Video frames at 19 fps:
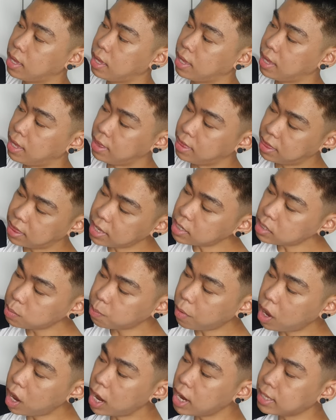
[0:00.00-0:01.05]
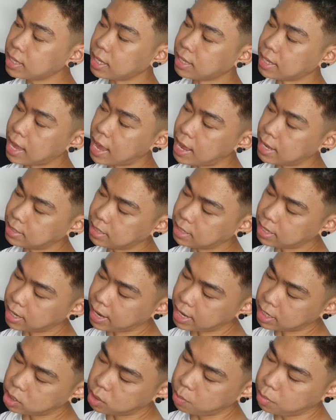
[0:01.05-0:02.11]
In this part, it has the
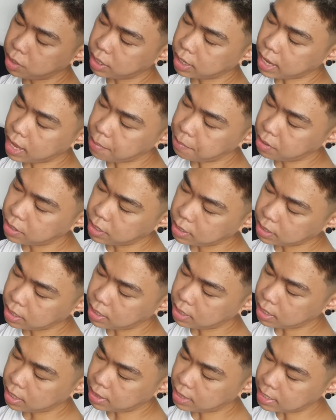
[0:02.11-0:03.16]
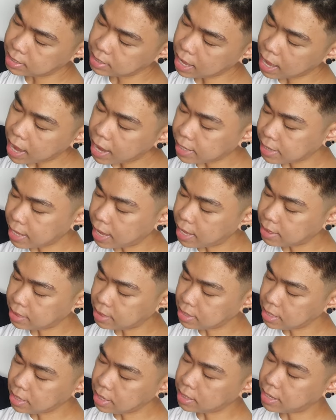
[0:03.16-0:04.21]
Takashi Murakami written at the side
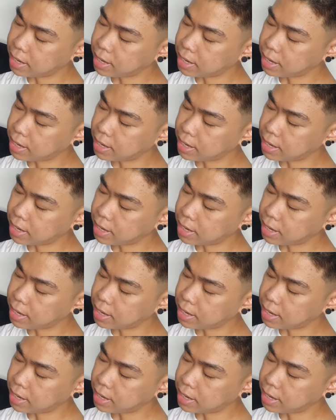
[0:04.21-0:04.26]
and the